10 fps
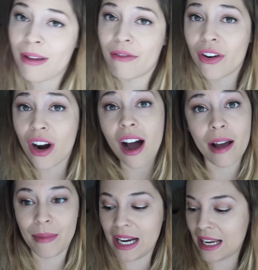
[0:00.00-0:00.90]
me for a
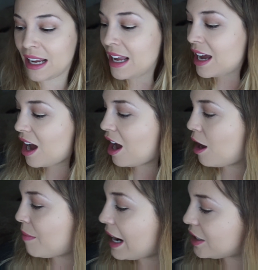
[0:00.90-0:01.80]
hot minute,
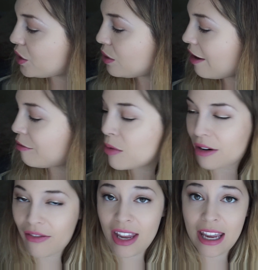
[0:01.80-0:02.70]
I do love
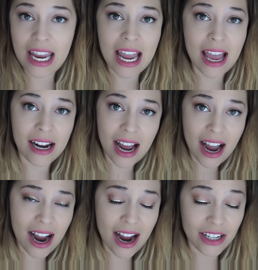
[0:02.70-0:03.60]
Morphe, and
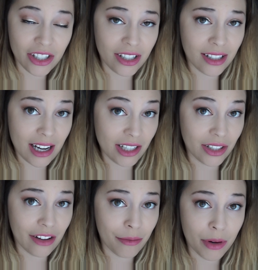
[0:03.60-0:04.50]
I
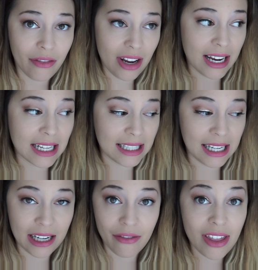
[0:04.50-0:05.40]
just love Morphe. I can't
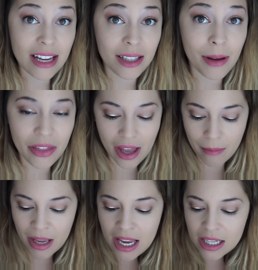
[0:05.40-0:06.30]
say enough things about
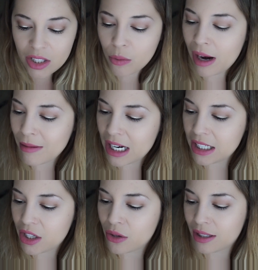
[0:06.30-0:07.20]
them. So what I'm going
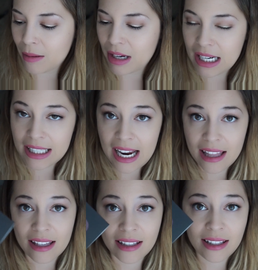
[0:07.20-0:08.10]
to do is I'm going to
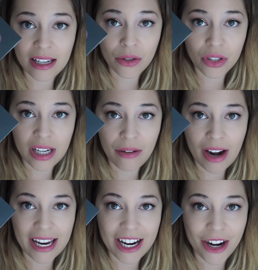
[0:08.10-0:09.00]
take this single shade
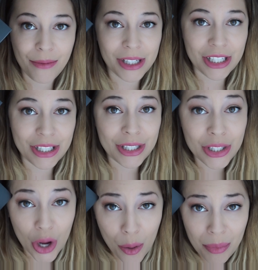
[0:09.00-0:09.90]
right here, which is
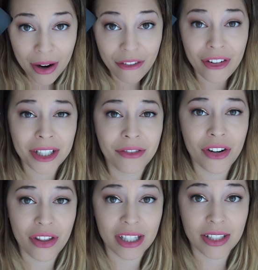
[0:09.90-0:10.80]
so perfect
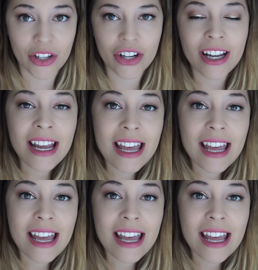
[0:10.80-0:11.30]
for this look.